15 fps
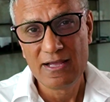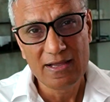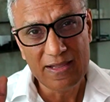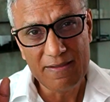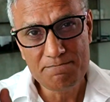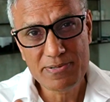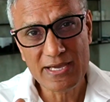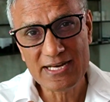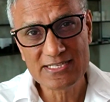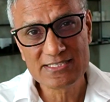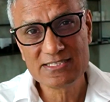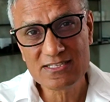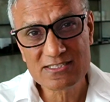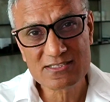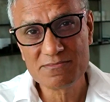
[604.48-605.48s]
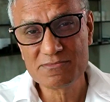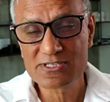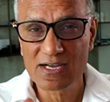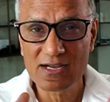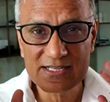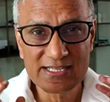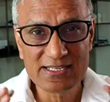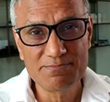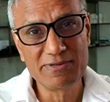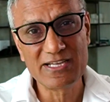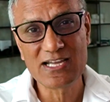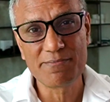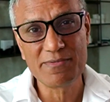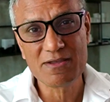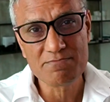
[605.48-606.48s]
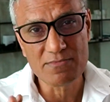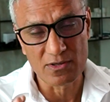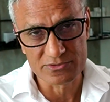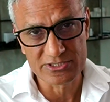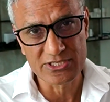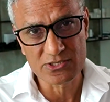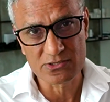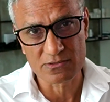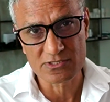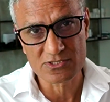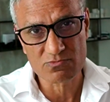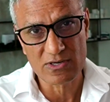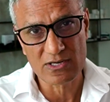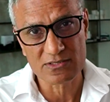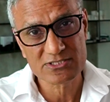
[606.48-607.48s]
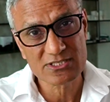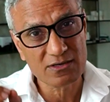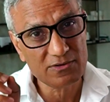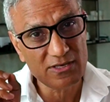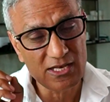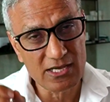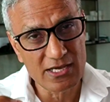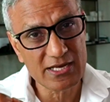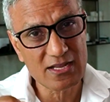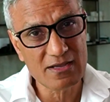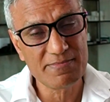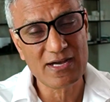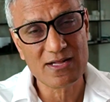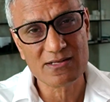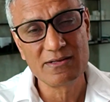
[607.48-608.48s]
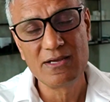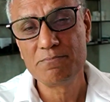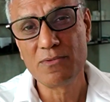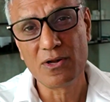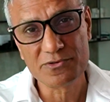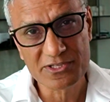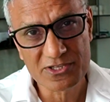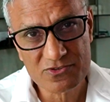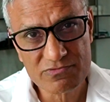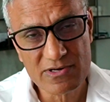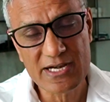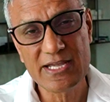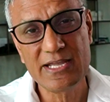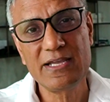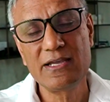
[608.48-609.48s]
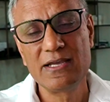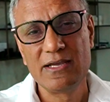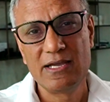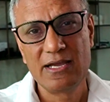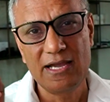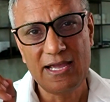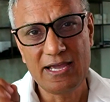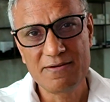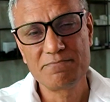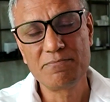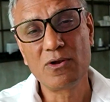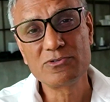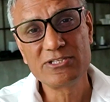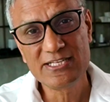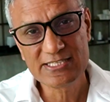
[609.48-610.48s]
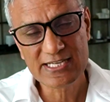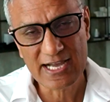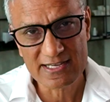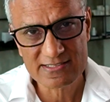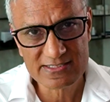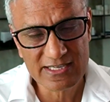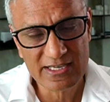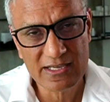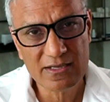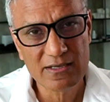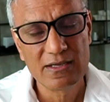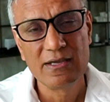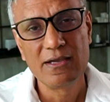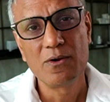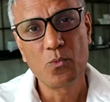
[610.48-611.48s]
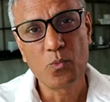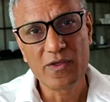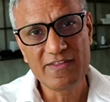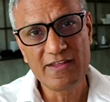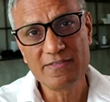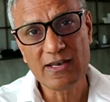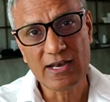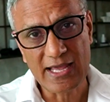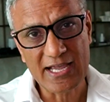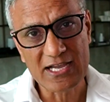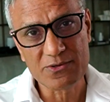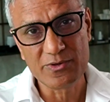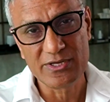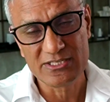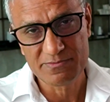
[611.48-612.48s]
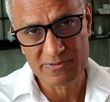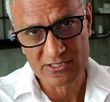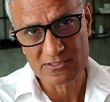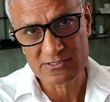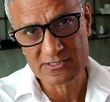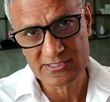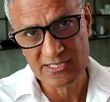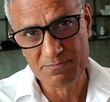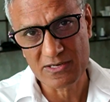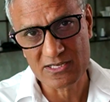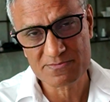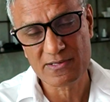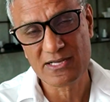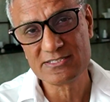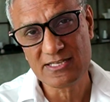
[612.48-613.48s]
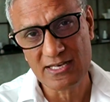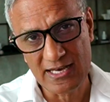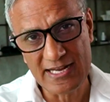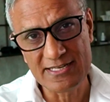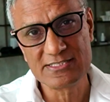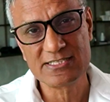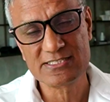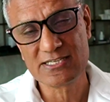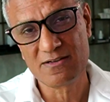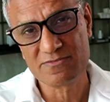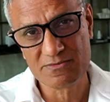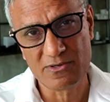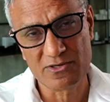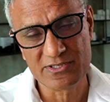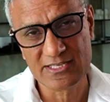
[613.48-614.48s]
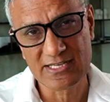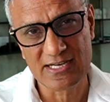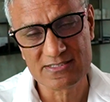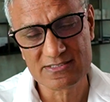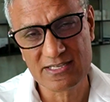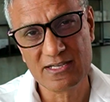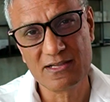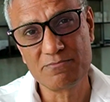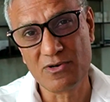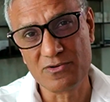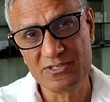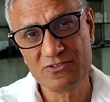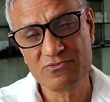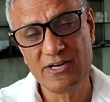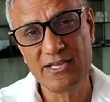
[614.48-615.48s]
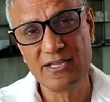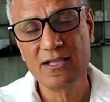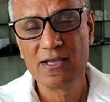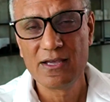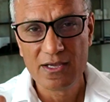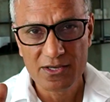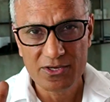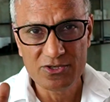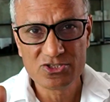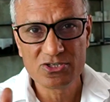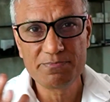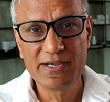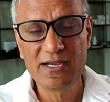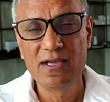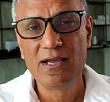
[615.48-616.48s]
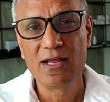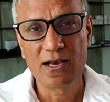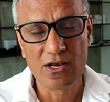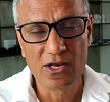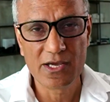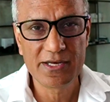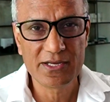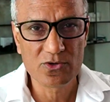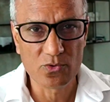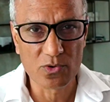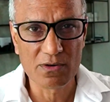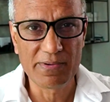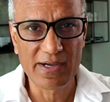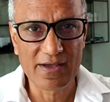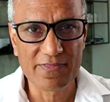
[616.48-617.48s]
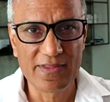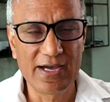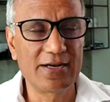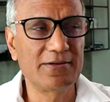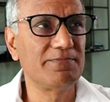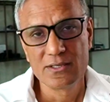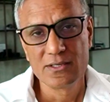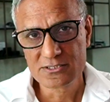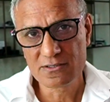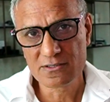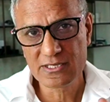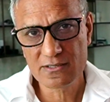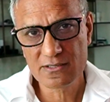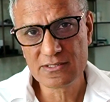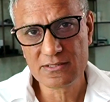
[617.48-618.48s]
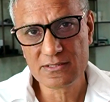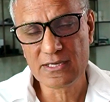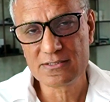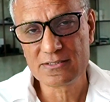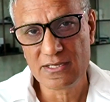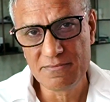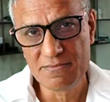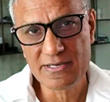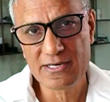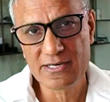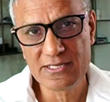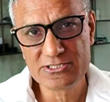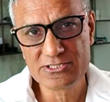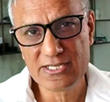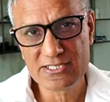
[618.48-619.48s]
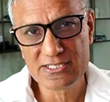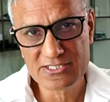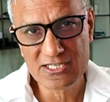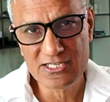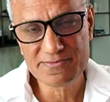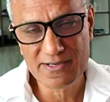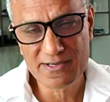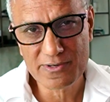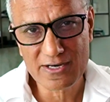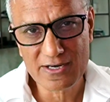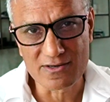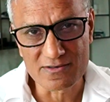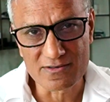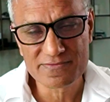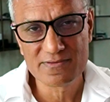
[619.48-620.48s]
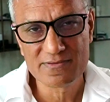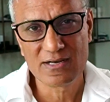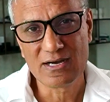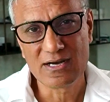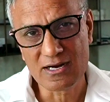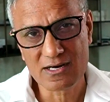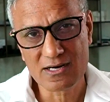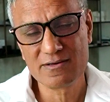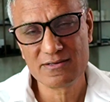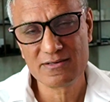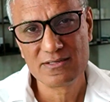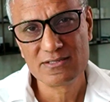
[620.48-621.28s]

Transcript: embedded systems are becoming multi-core as well. So learning about multi-threading and multitasking within the language, because C++ lends itself to multitasking and multi-threading, you should be learning all about that. So the other thing that embedded engineers need to be aware of are